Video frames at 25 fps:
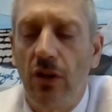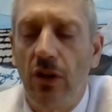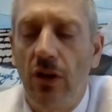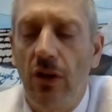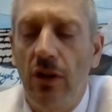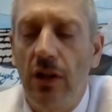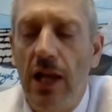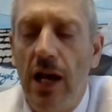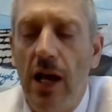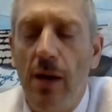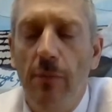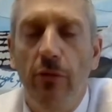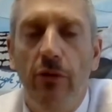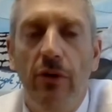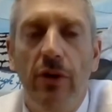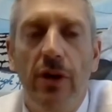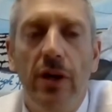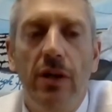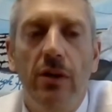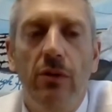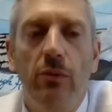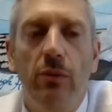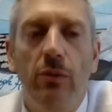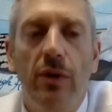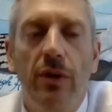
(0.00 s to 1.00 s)

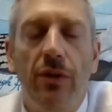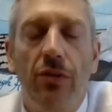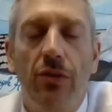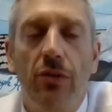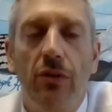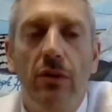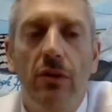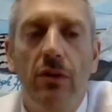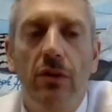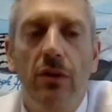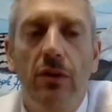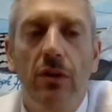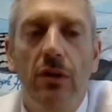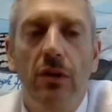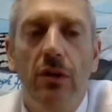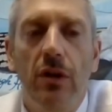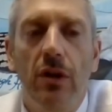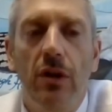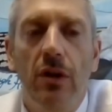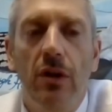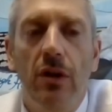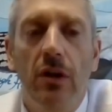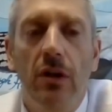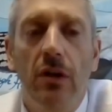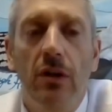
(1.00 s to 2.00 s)
collaborate with
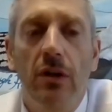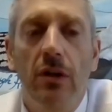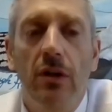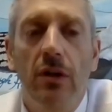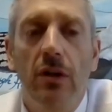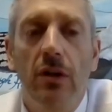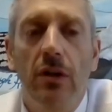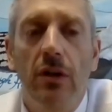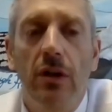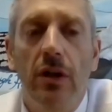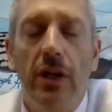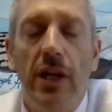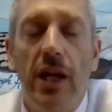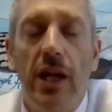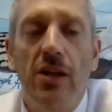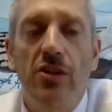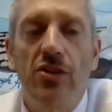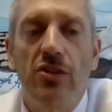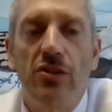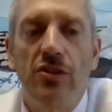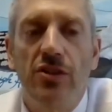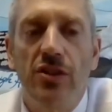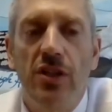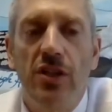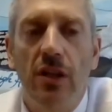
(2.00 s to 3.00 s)
an
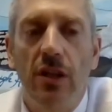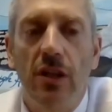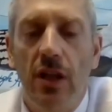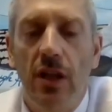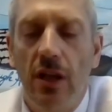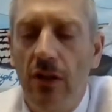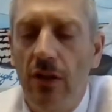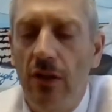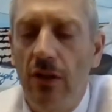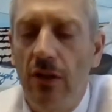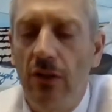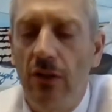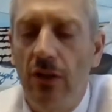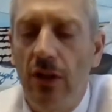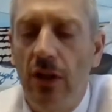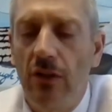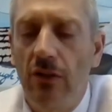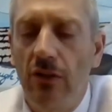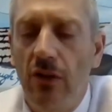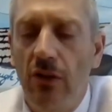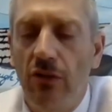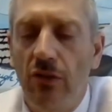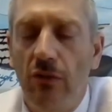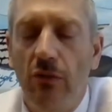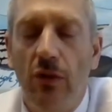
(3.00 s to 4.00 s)
agency that
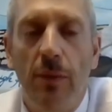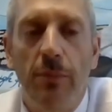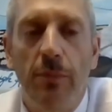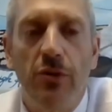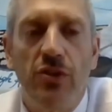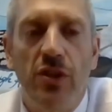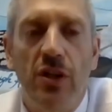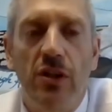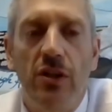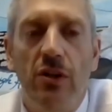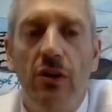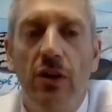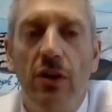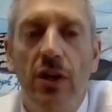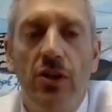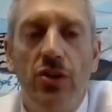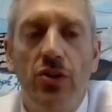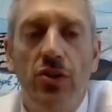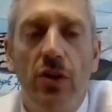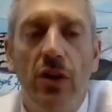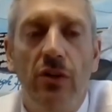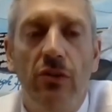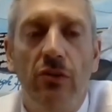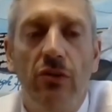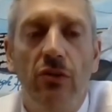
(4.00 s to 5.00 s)
doesn't represent your
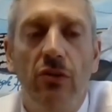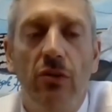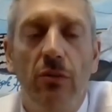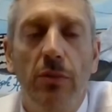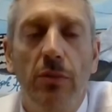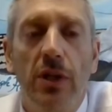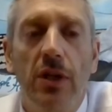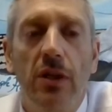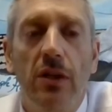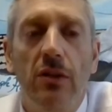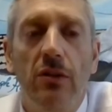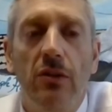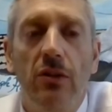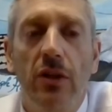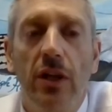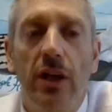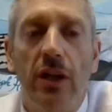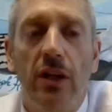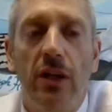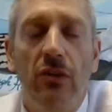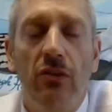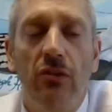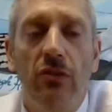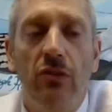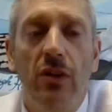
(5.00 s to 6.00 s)
interests, to me,
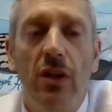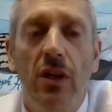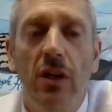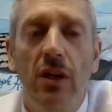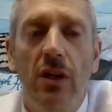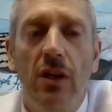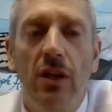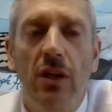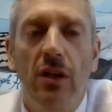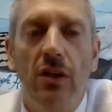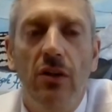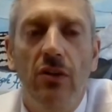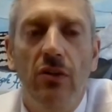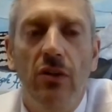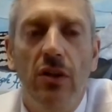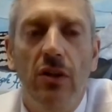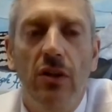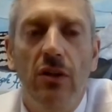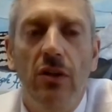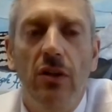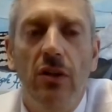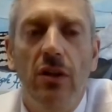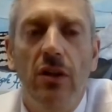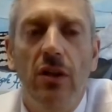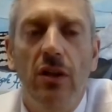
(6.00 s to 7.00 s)
like, is
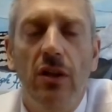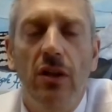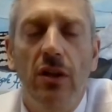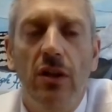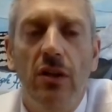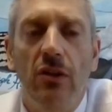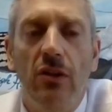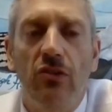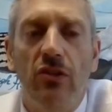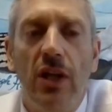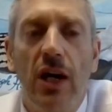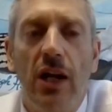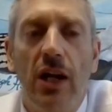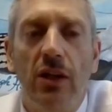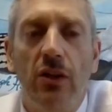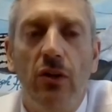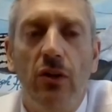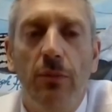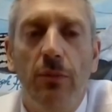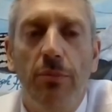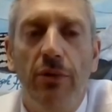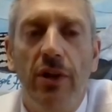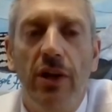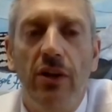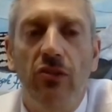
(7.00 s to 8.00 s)
not a
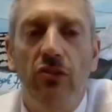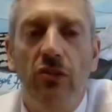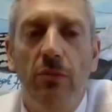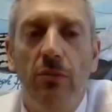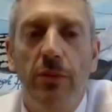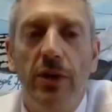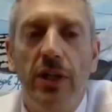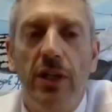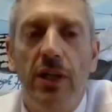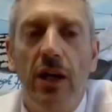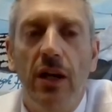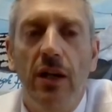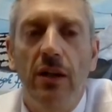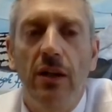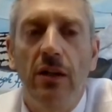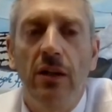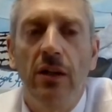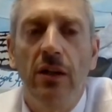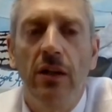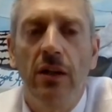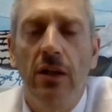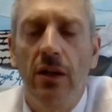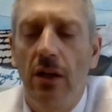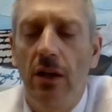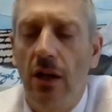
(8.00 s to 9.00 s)
good place to begin.
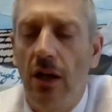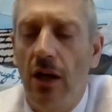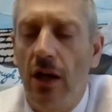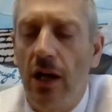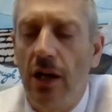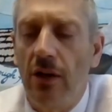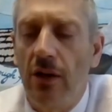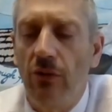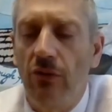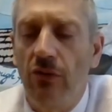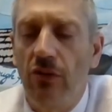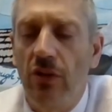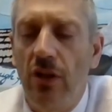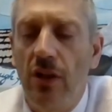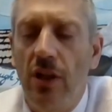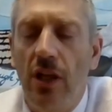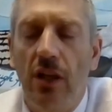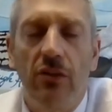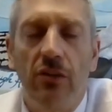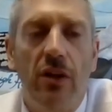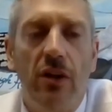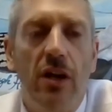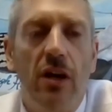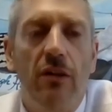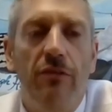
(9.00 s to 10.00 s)
I don't see
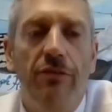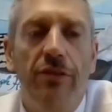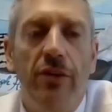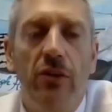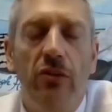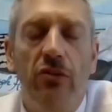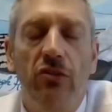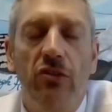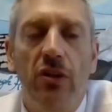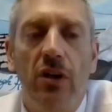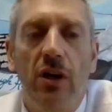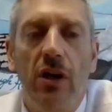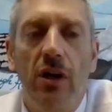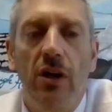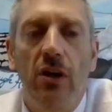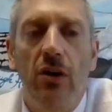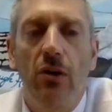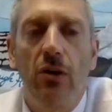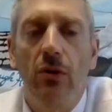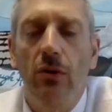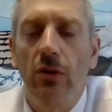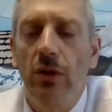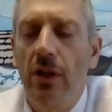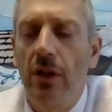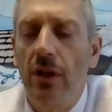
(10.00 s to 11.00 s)
that the
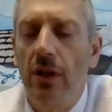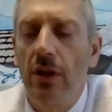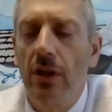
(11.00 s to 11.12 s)
AFL-CIO